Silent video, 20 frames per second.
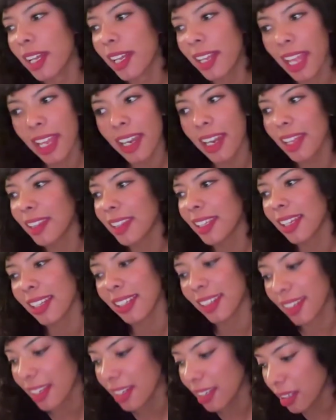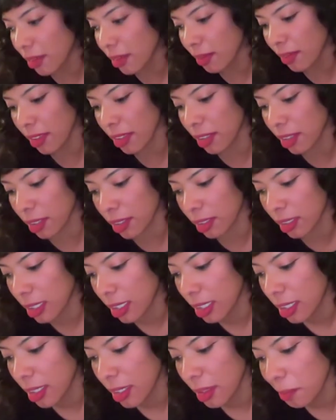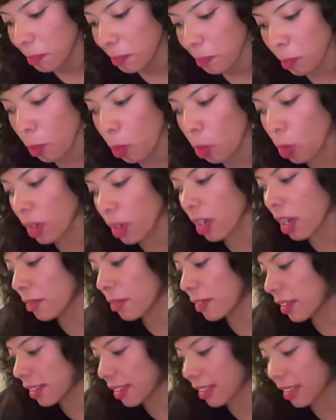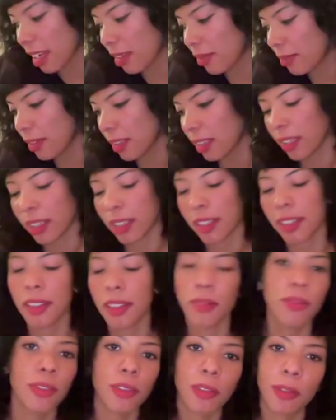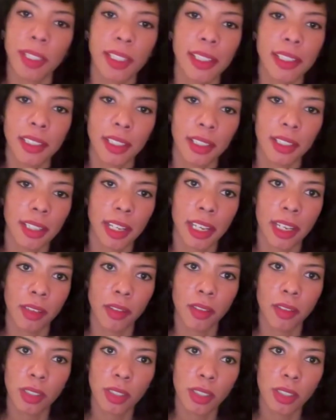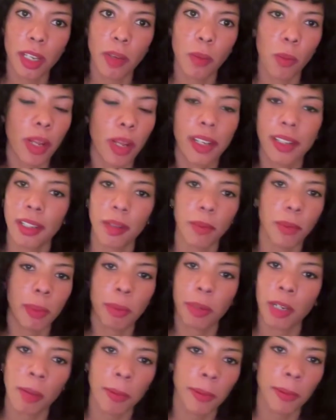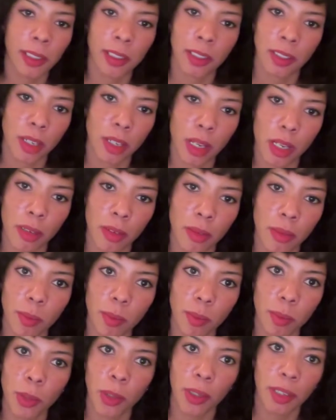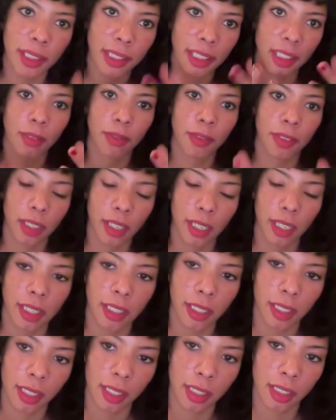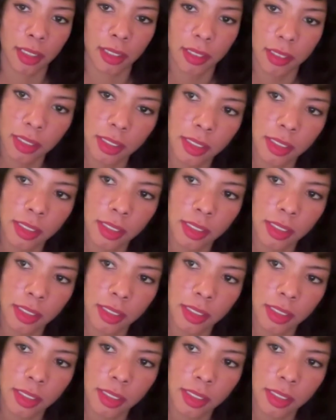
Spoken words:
Again, I think it's any of the work, obviously, I feel like has influenced us at ways that we probably could not receive in like a,